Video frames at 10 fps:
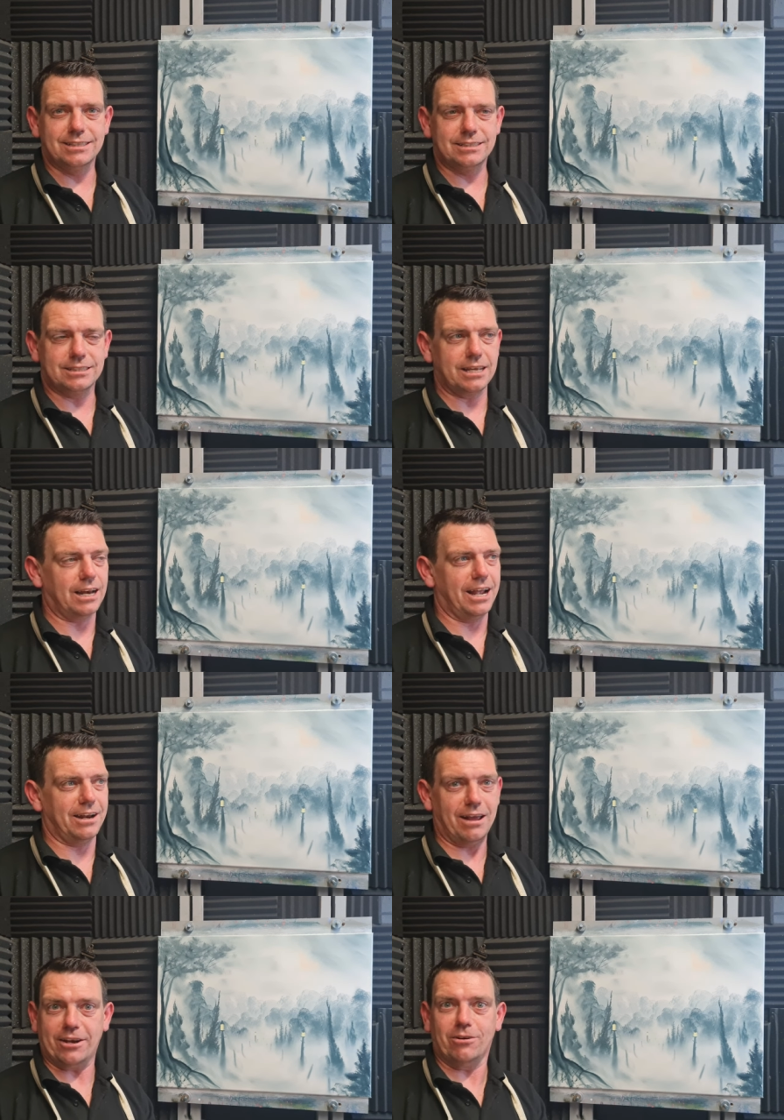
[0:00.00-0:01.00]
See you
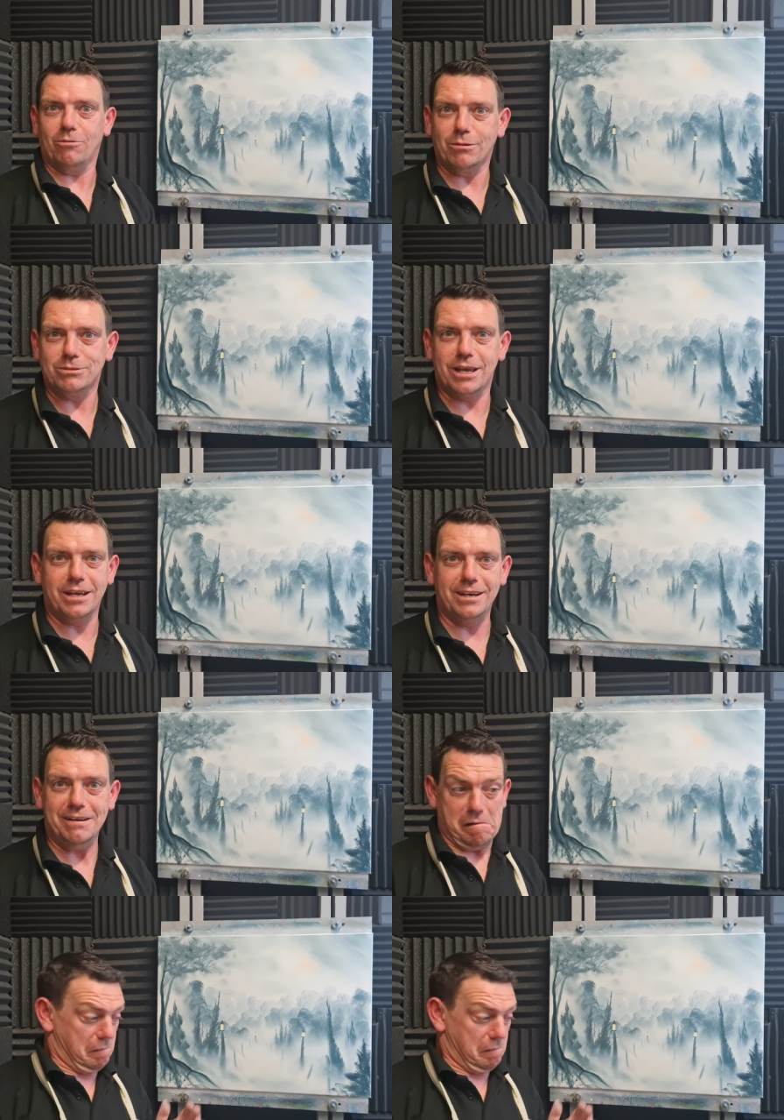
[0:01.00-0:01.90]
later. I don't know what I'm saying.